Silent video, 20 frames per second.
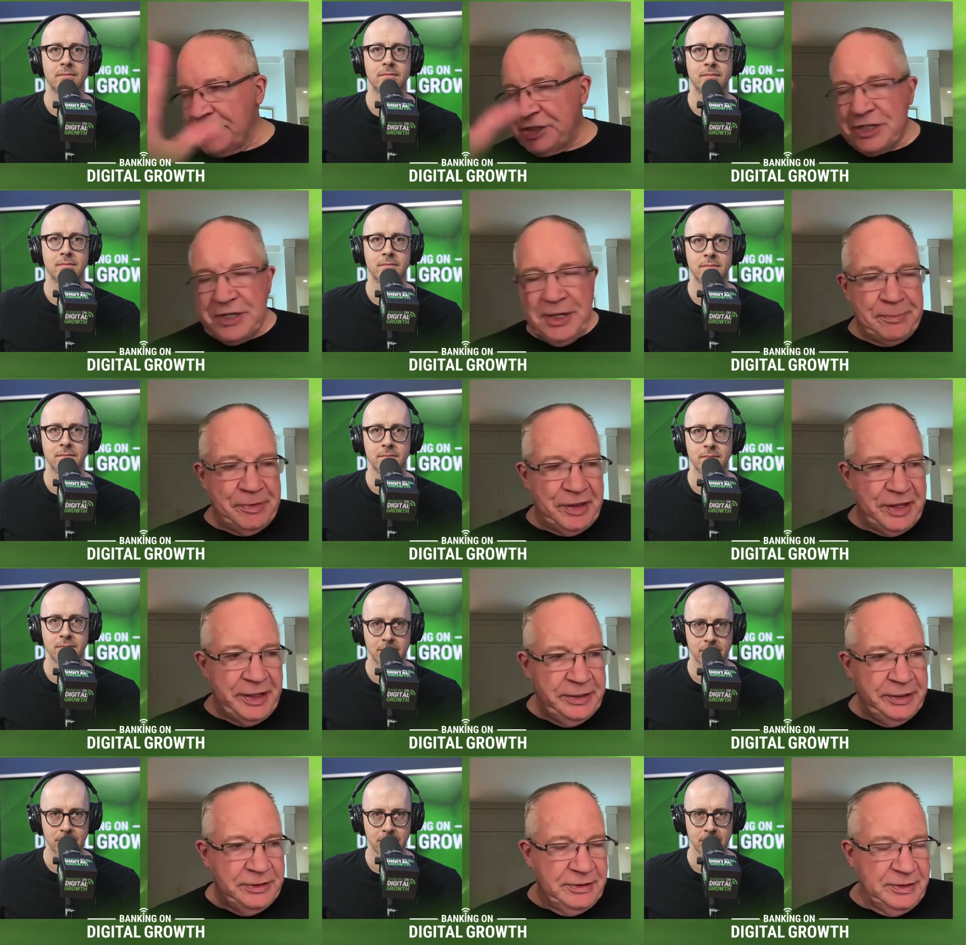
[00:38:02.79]
Speaker 1: catch
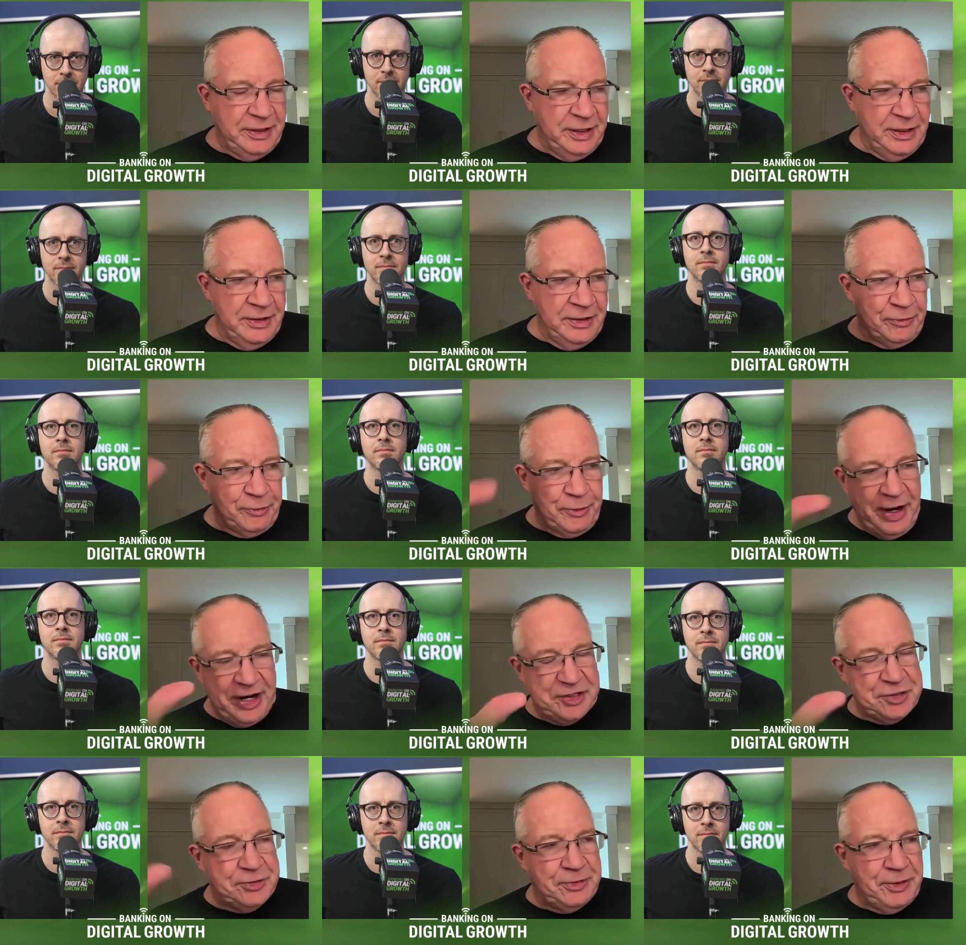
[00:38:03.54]
something in a
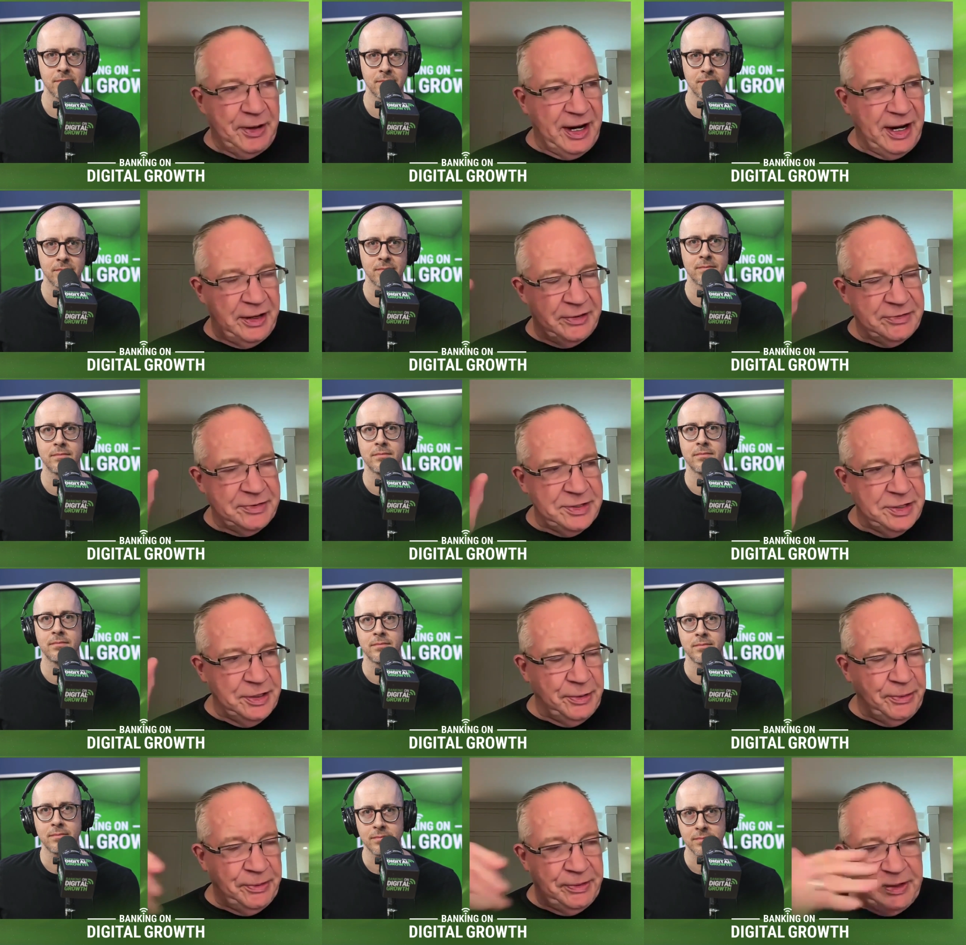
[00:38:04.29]

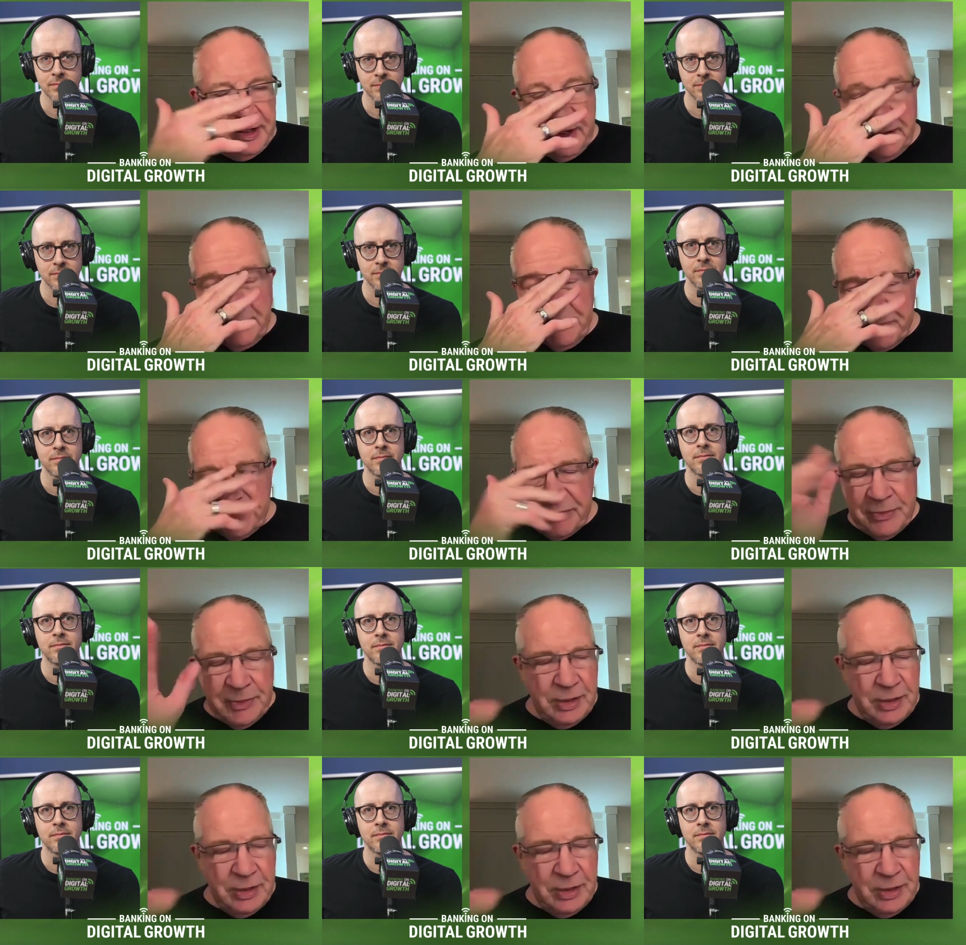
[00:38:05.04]
restaurant, you know, or, uh,